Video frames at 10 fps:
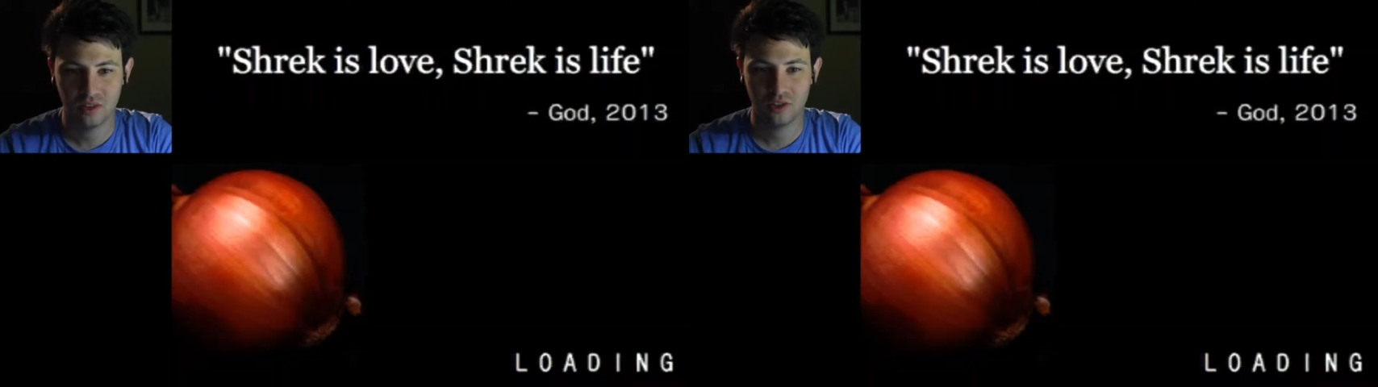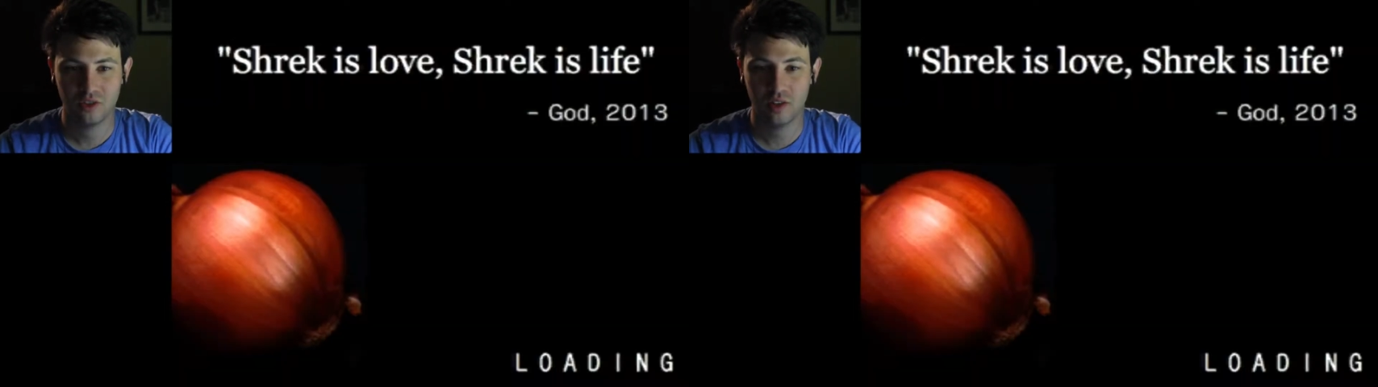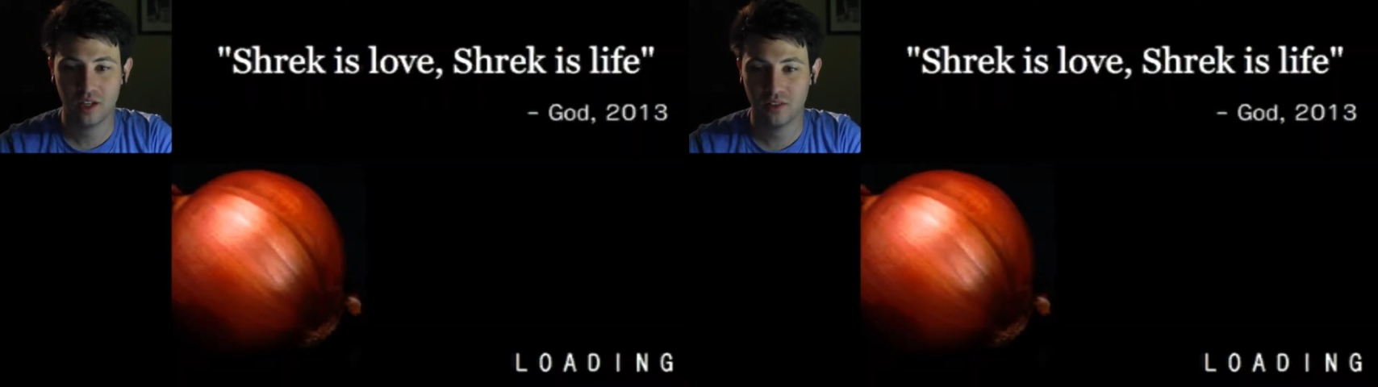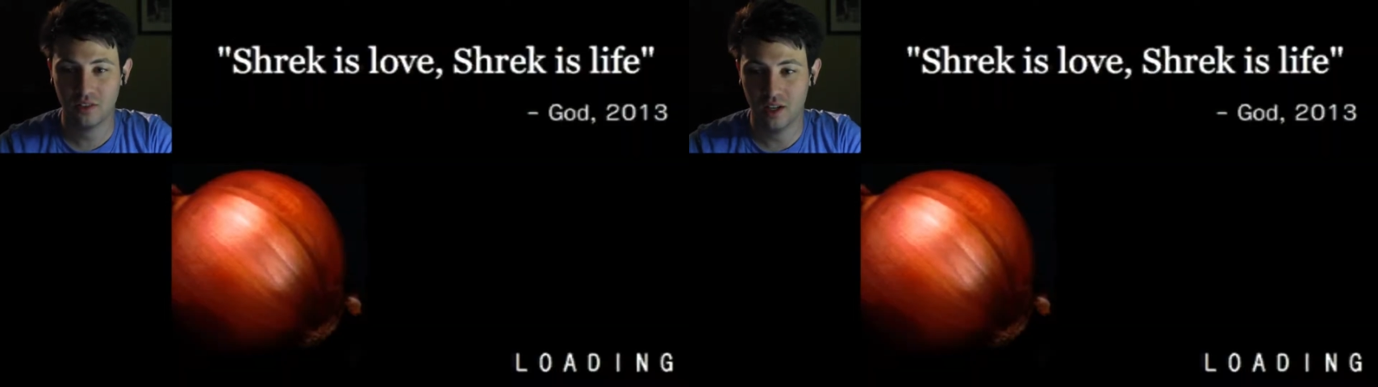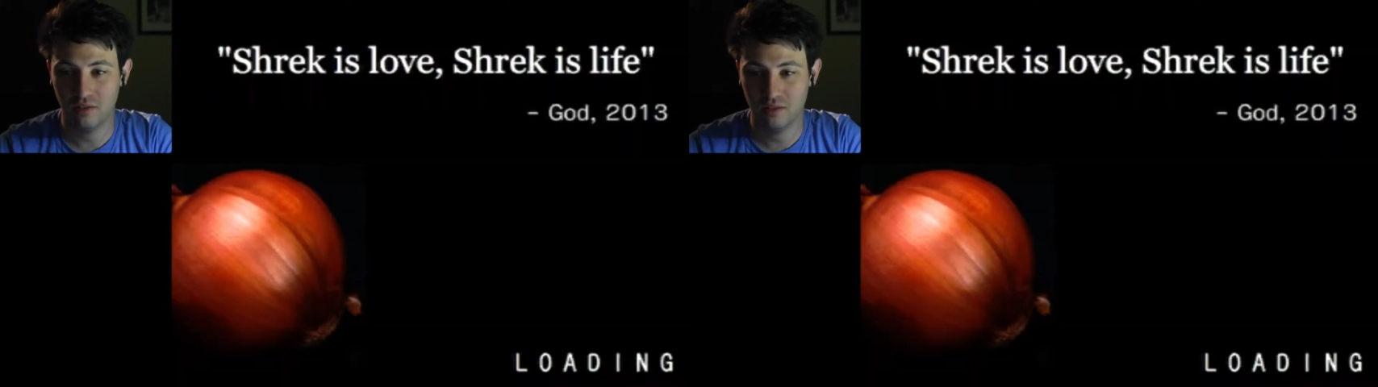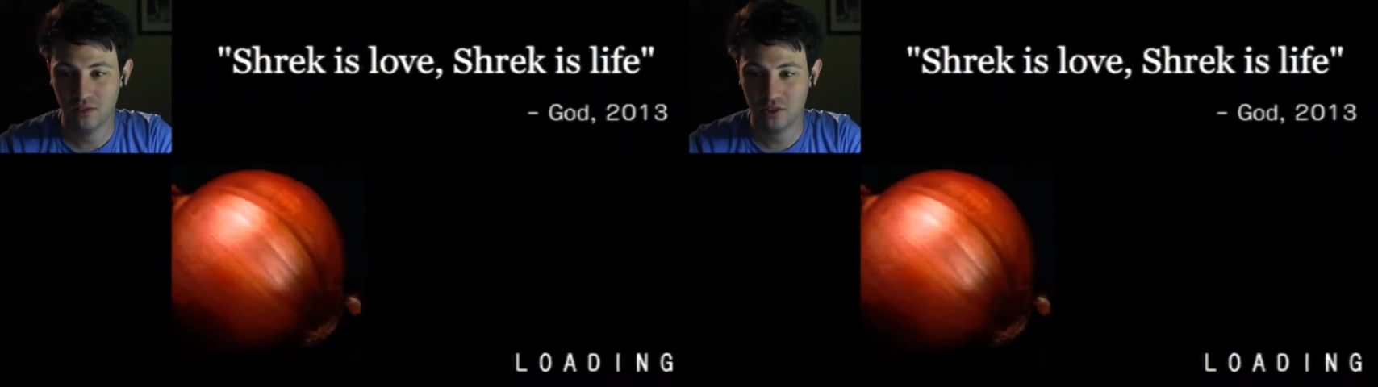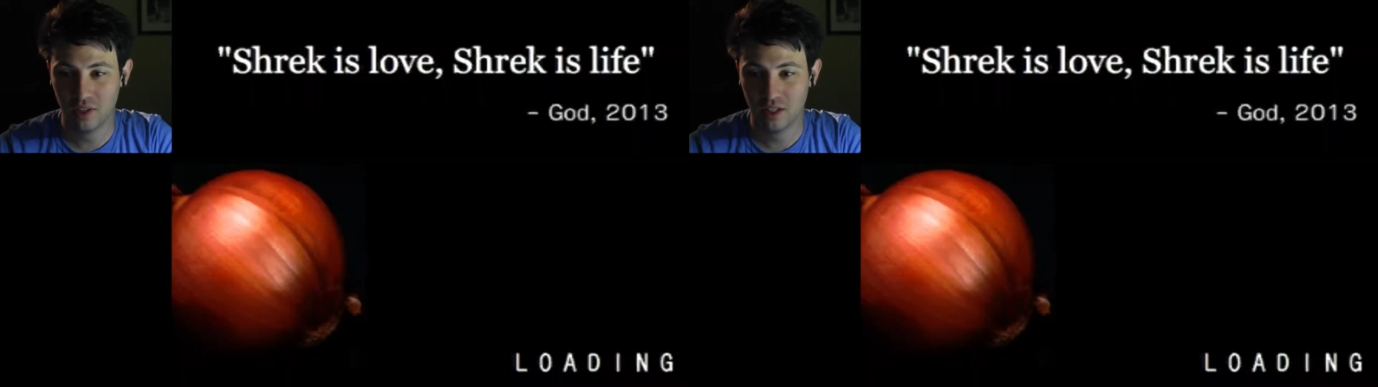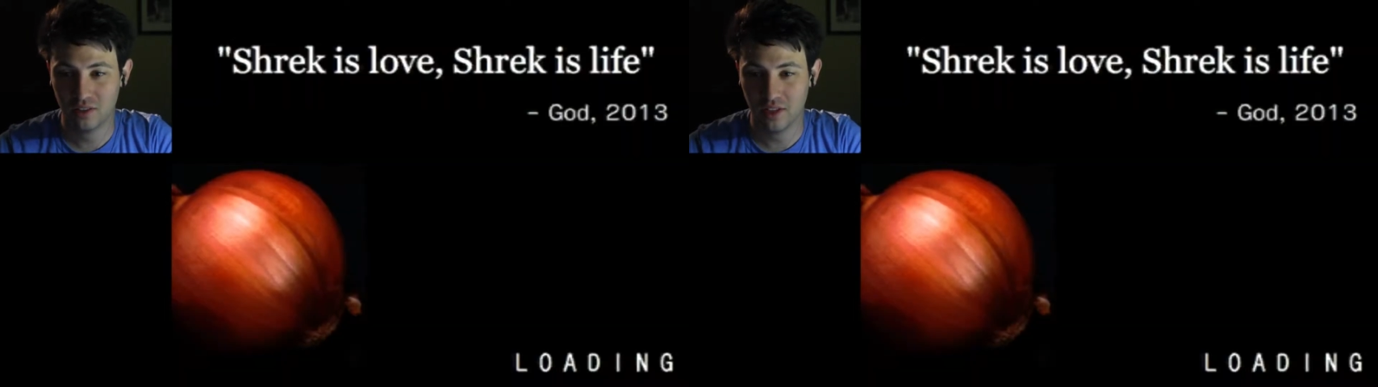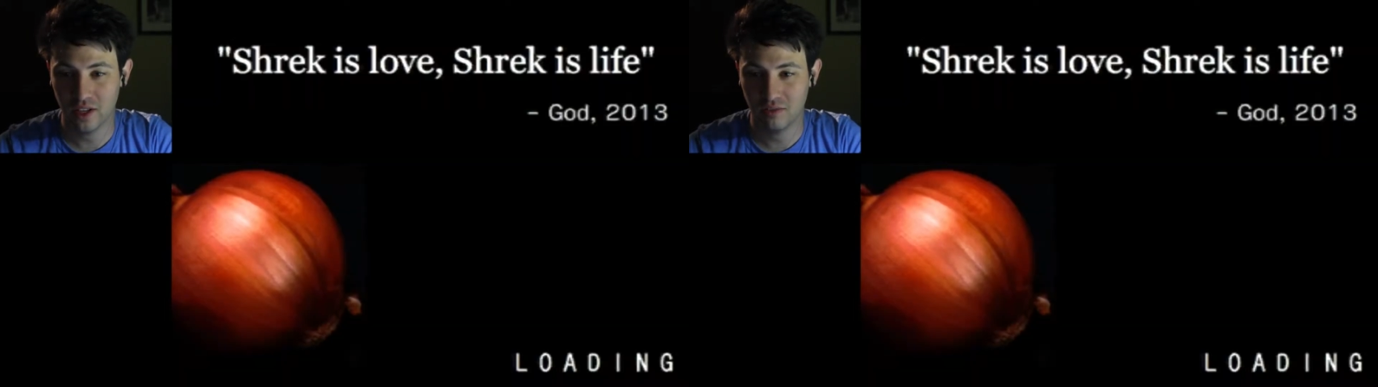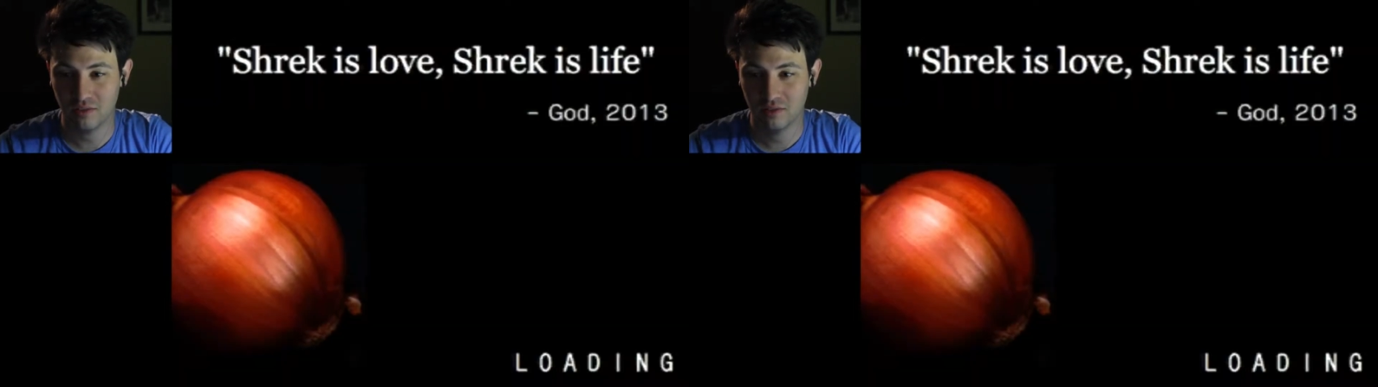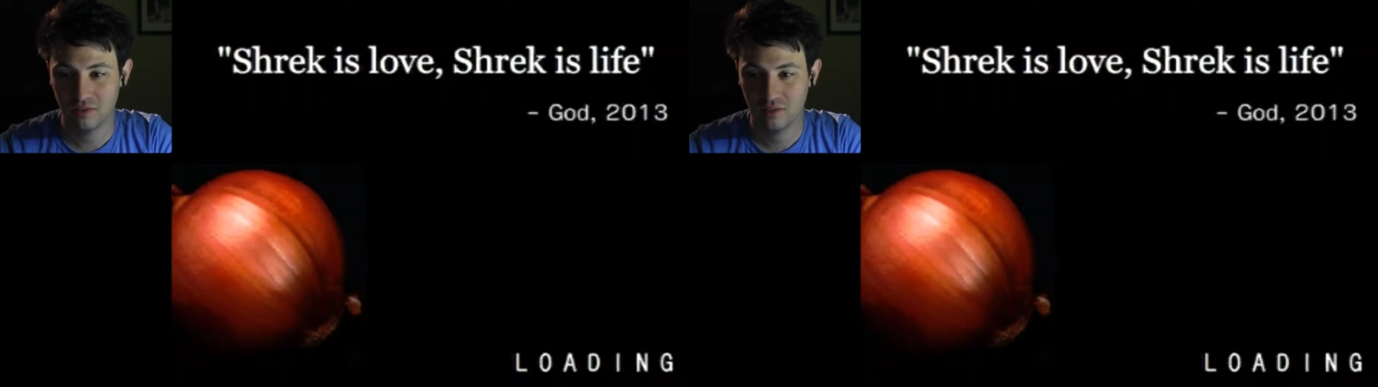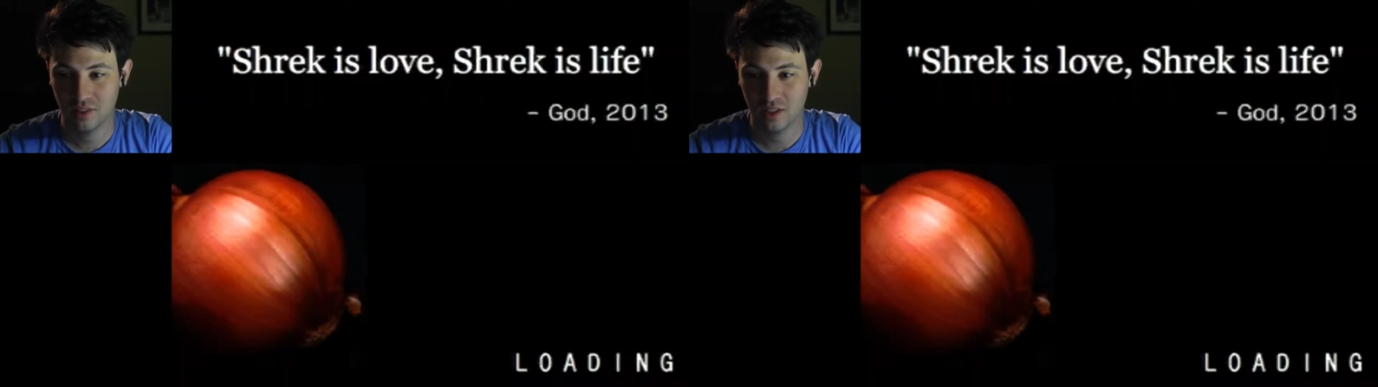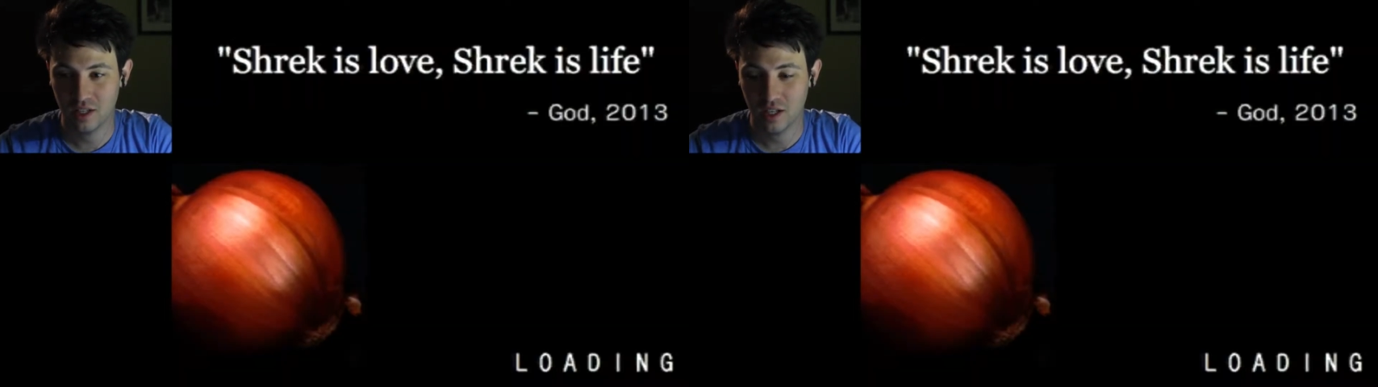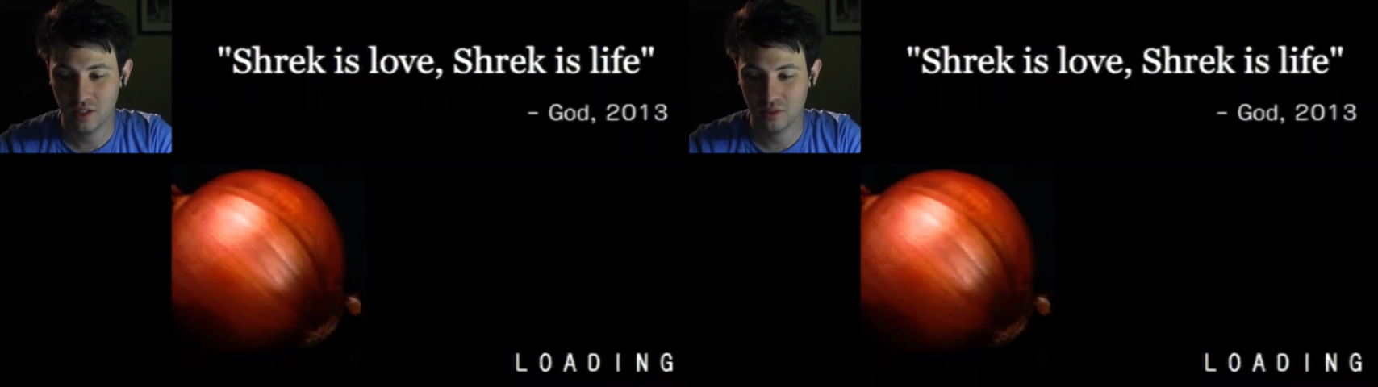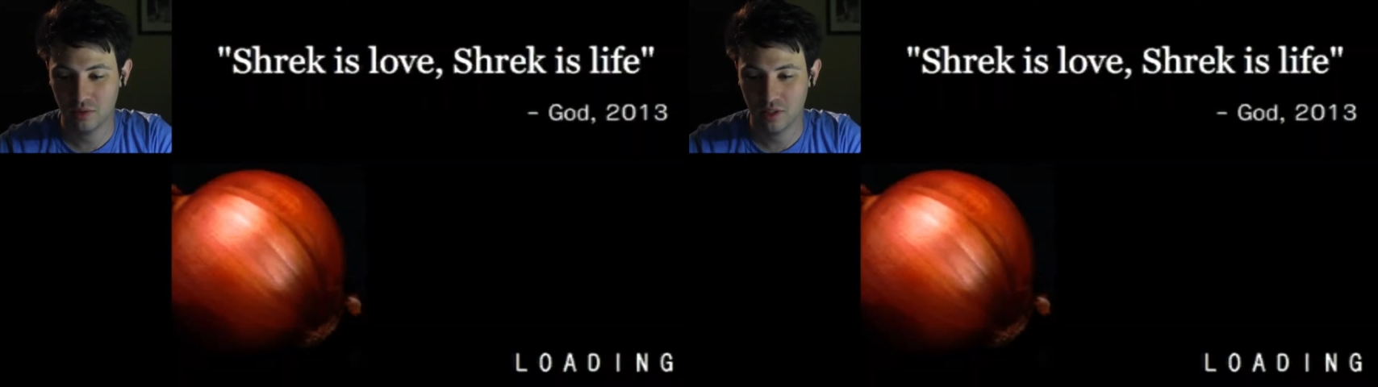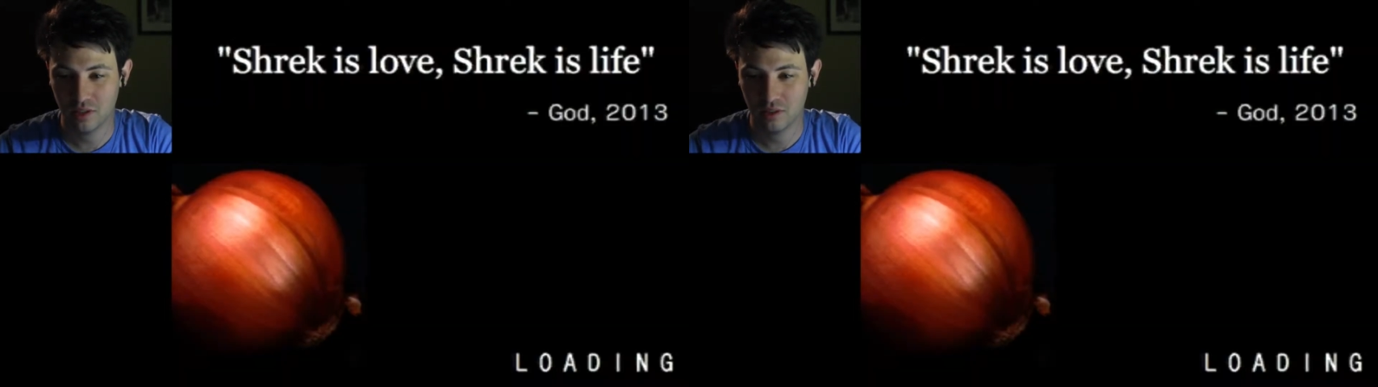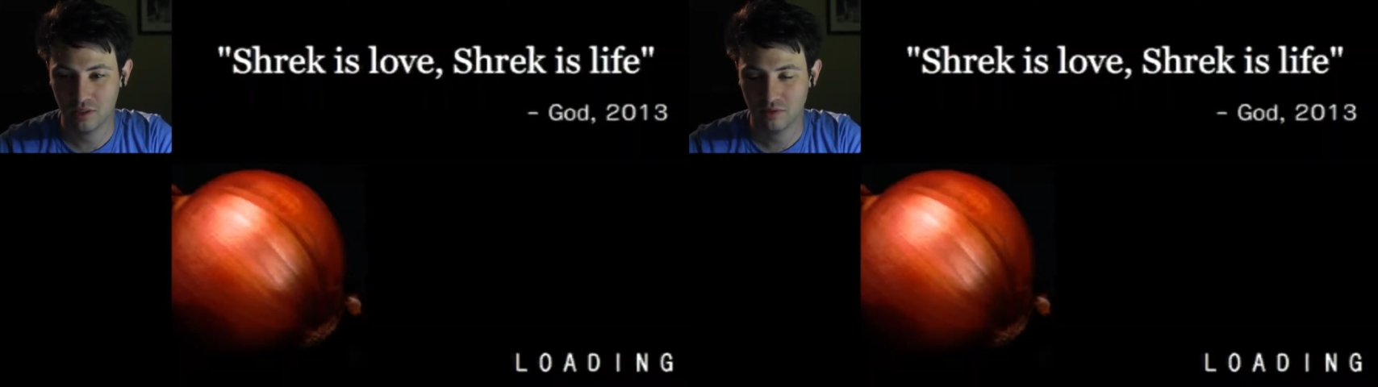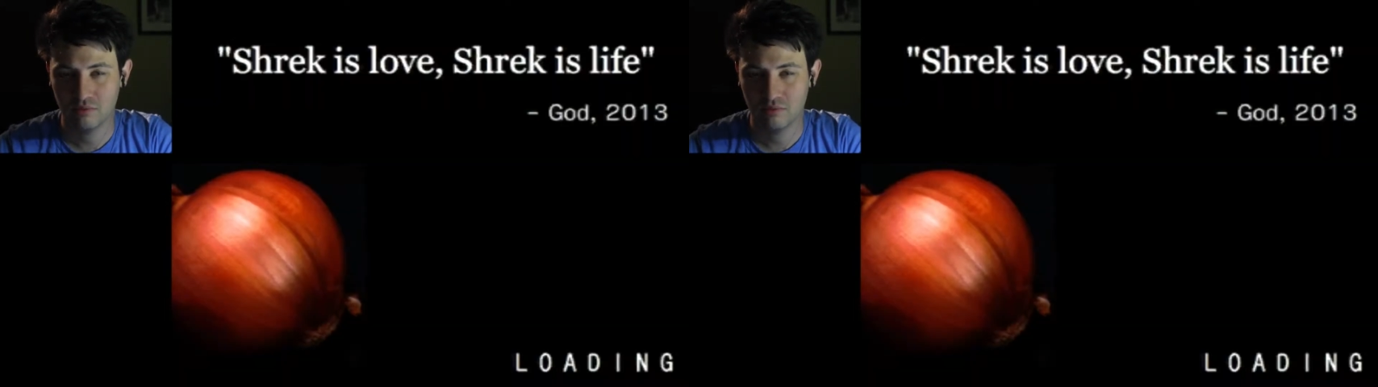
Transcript: Shrek is love. Shrek is life. God, 23.